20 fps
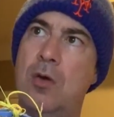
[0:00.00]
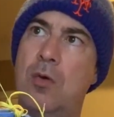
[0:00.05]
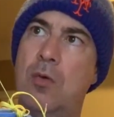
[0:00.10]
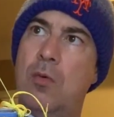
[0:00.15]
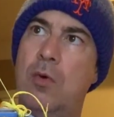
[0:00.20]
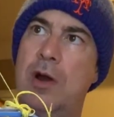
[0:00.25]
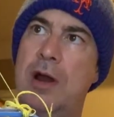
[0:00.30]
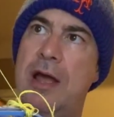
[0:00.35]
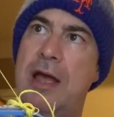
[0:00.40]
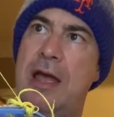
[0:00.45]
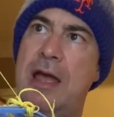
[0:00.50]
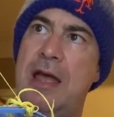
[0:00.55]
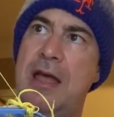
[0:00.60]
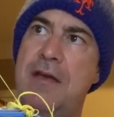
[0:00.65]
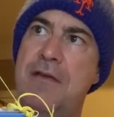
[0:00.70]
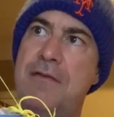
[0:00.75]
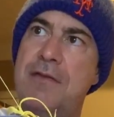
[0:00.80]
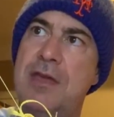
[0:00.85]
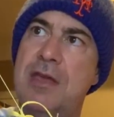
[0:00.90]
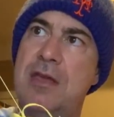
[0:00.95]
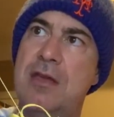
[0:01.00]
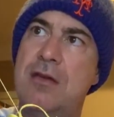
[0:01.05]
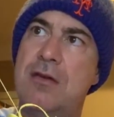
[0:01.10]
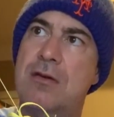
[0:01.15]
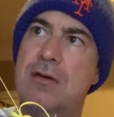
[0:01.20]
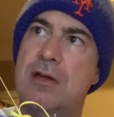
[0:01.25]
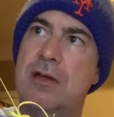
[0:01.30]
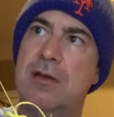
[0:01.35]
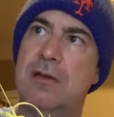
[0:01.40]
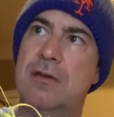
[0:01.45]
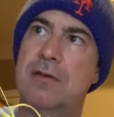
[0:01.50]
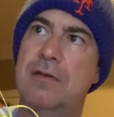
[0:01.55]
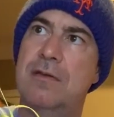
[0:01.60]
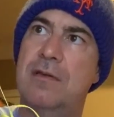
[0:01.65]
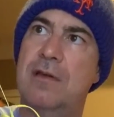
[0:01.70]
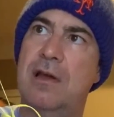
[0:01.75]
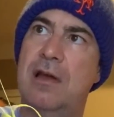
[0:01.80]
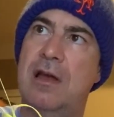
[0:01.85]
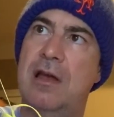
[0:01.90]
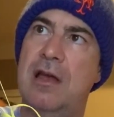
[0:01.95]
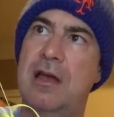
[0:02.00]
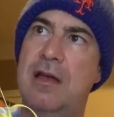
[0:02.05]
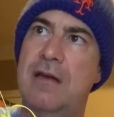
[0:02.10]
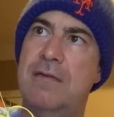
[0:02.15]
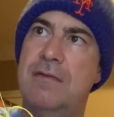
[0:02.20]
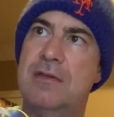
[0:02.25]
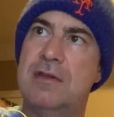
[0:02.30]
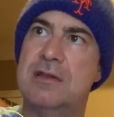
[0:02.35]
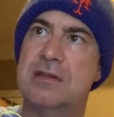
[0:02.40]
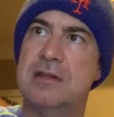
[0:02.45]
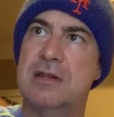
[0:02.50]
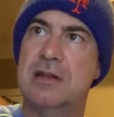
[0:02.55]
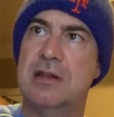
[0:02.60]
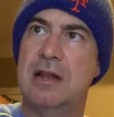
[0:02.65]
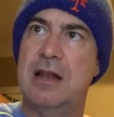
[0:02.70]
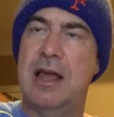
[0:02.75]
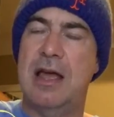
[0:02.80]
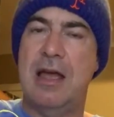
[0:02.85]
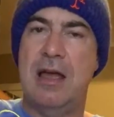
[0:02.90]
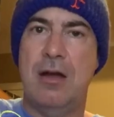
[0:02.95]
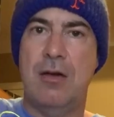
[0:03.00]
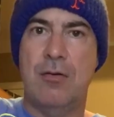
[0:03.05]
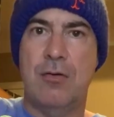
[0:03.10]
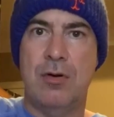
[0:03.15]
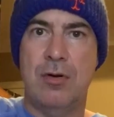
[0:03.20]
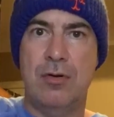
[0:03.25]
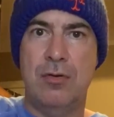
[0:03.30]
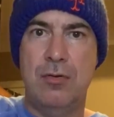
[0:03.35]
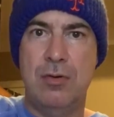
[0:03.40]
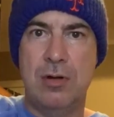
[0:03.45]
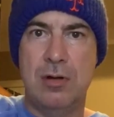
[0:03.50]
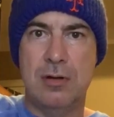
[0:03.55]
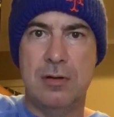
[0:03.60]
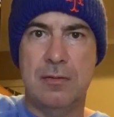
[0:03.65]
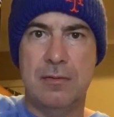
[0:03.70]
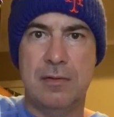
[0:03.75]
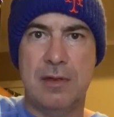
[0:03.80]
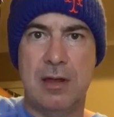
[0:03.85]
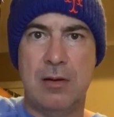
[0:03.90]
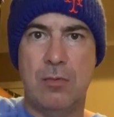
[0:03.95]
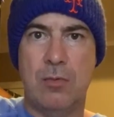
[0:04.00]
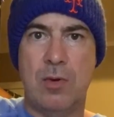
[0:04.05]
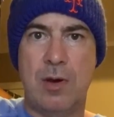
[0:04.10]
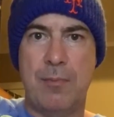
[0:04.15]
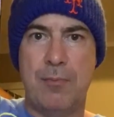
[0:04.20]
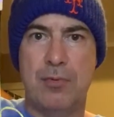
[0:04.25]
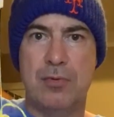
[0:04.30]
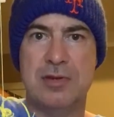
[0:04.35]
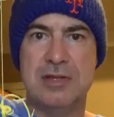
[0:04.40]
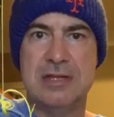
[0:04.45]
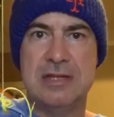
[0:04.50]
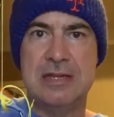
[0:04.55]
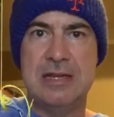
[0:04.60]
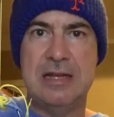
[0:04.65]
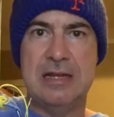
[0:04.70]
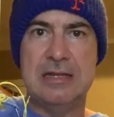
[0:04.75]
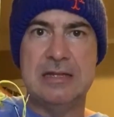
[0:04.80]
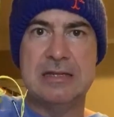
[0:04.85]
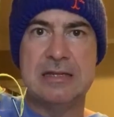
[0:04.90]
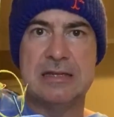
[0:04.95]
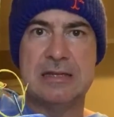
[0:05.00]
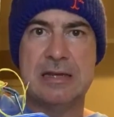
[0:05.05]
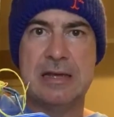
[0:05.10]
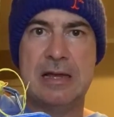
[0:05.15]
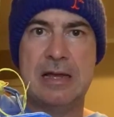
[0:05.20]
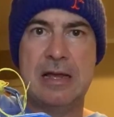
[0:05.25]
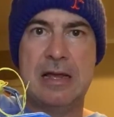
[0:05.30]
What I have here is I have this little arrow that represents